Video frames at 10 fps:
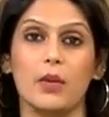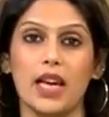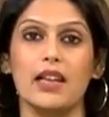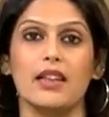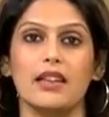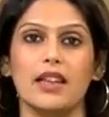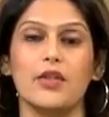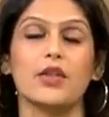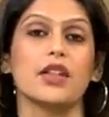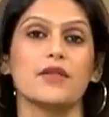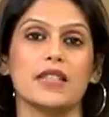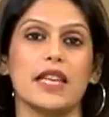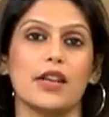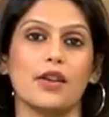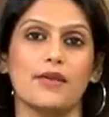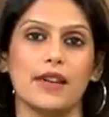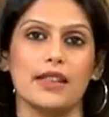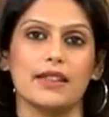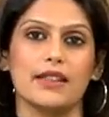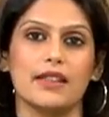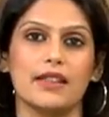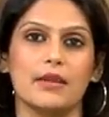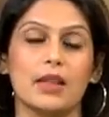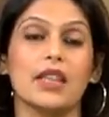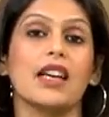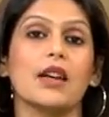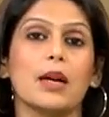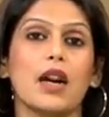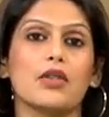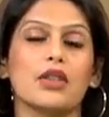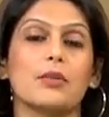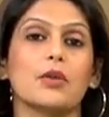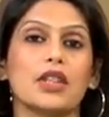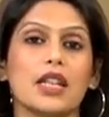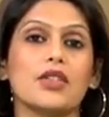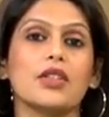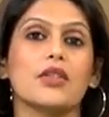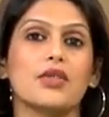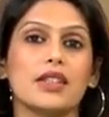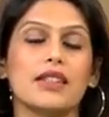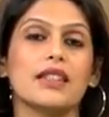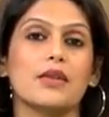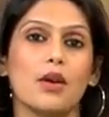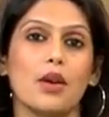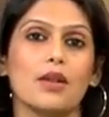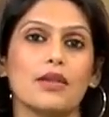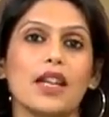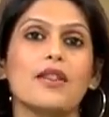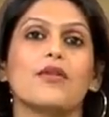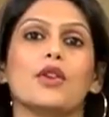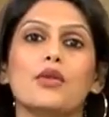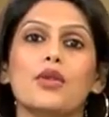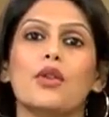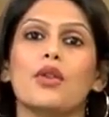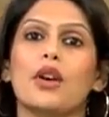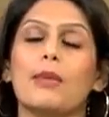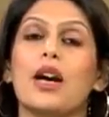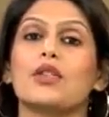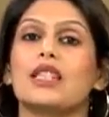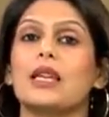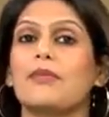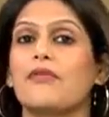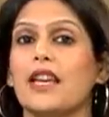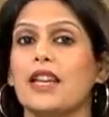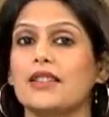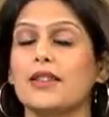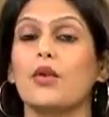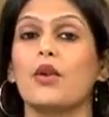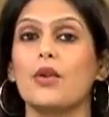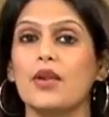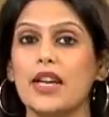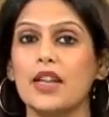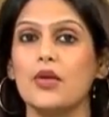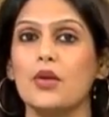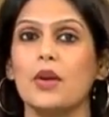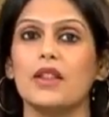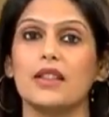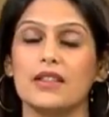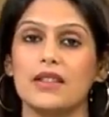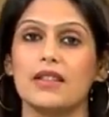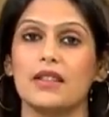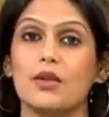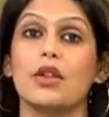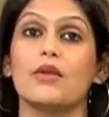well, in return for selling your face. But think about the potential risks involved. If you know about deep fakes, you already know what this could